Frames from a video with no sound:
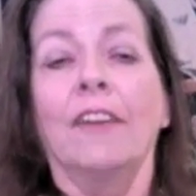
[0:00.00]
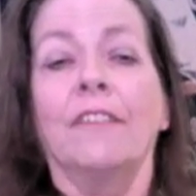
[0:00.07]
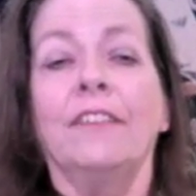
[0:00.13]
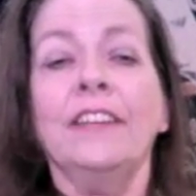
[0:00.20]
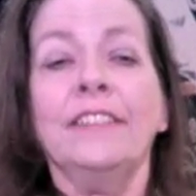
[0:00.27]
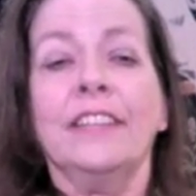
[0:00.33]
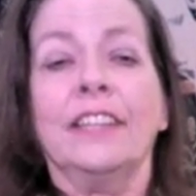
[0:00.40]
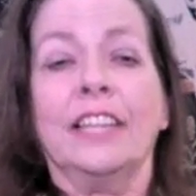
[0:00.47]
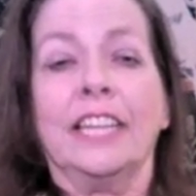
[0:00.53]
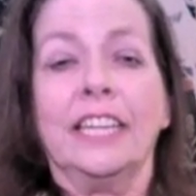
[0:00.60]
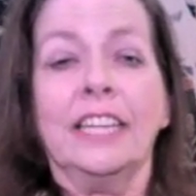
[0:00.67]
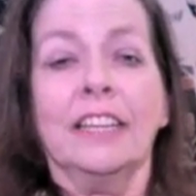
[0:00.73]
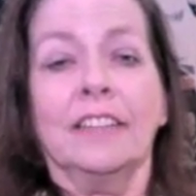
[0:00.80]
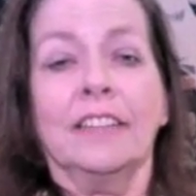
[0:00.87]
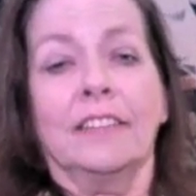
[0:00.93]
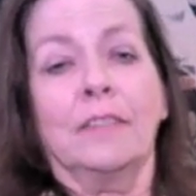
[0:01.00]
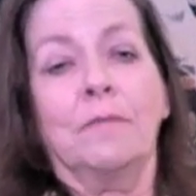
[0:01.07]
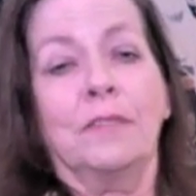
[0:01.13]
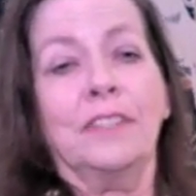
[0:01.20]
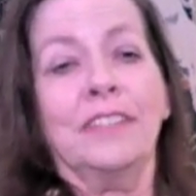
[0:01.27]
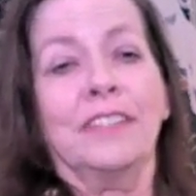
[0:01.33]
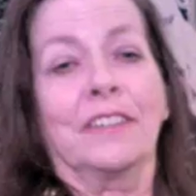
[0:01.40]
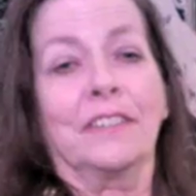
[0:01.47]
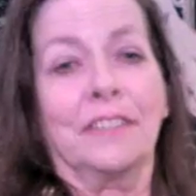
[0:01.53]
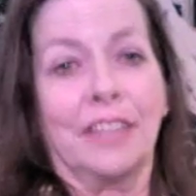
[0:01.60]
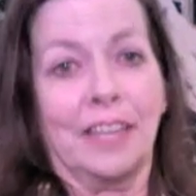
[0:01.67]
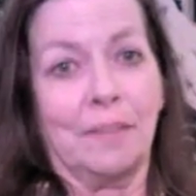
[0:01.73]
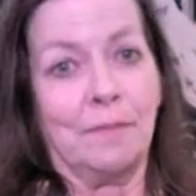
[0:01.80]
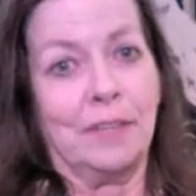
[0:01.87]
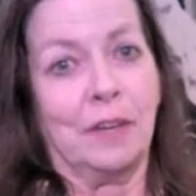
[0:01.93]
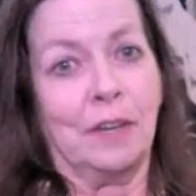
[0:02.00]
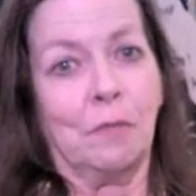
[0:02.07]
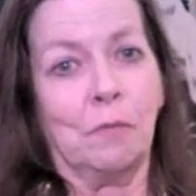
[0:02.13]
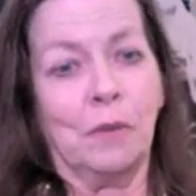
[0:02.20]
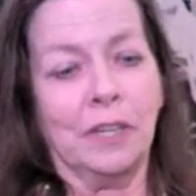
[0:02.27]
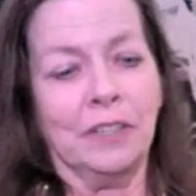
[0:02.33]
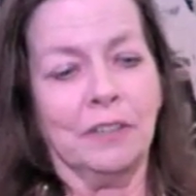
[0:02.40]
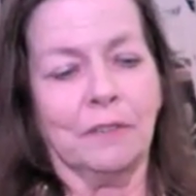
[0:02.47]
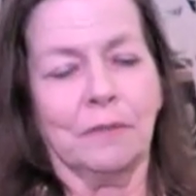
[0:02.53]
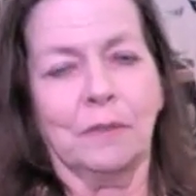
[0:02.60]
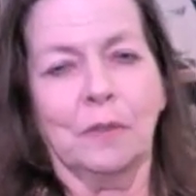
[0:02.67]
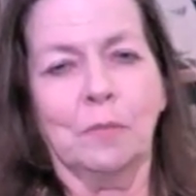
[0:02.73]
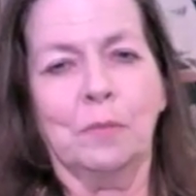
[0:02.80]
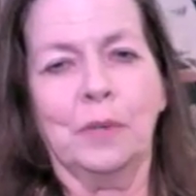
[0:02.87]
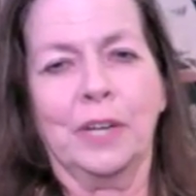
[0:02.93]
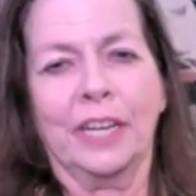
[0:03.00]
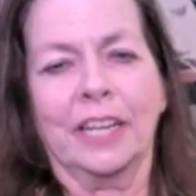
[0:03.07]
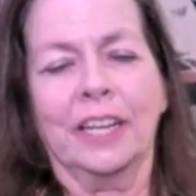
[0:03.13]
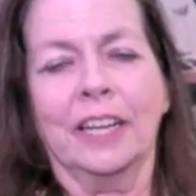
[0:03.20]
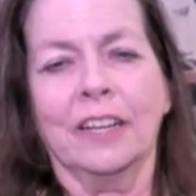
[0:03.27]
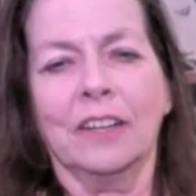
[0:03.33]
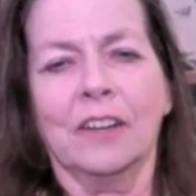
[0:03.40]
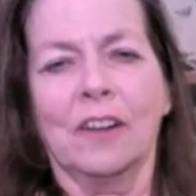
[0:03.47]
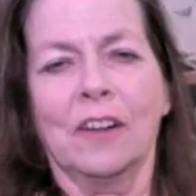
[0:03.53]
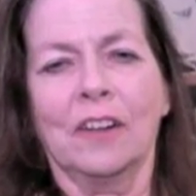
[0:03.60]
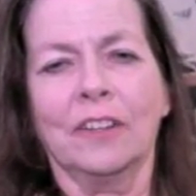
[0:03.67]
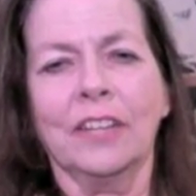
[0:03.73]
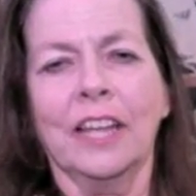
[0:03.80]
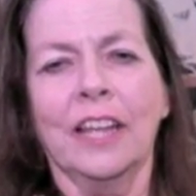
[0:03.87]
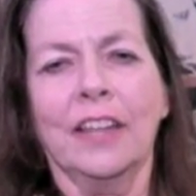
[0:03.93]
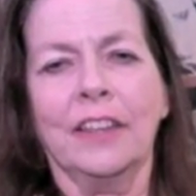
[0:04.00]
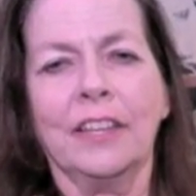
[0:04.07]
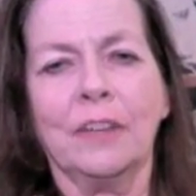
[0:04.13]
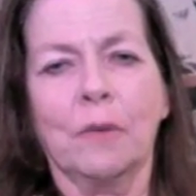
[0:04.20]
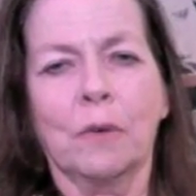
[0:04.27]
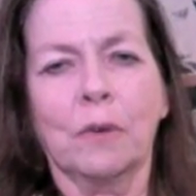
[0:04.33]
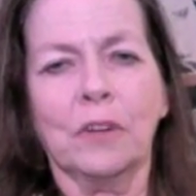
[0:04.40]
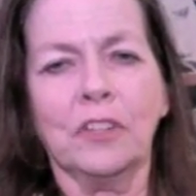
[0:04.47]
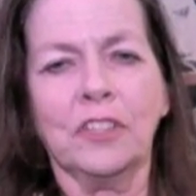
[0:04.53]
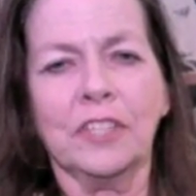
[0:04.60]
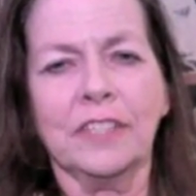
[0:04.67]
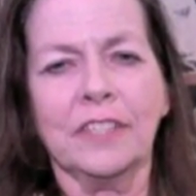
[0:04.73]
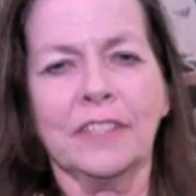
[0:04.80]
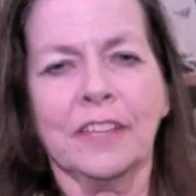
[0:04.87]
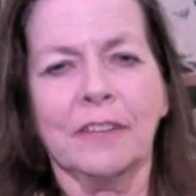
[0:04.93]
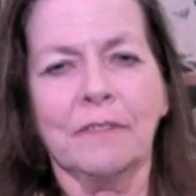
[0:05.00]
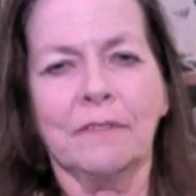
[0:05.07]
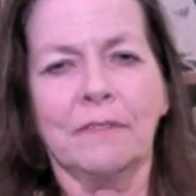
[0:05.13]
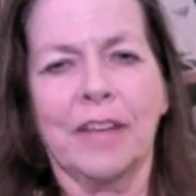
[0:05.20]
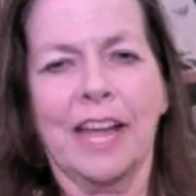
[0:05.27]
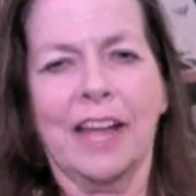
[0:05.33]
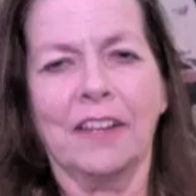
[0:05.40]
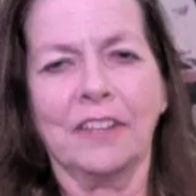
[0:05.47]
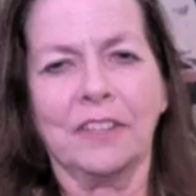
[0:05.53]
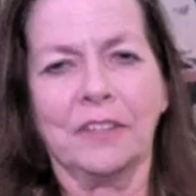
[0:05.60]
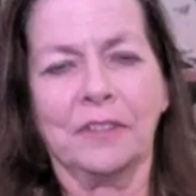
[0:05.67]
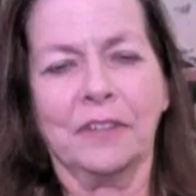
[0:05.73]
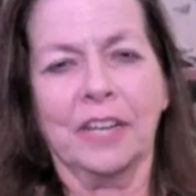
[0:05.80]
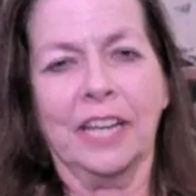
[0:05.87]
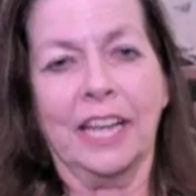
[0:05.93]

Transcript: Recently, some visitors gave me a wonderful book called The Origins of Value.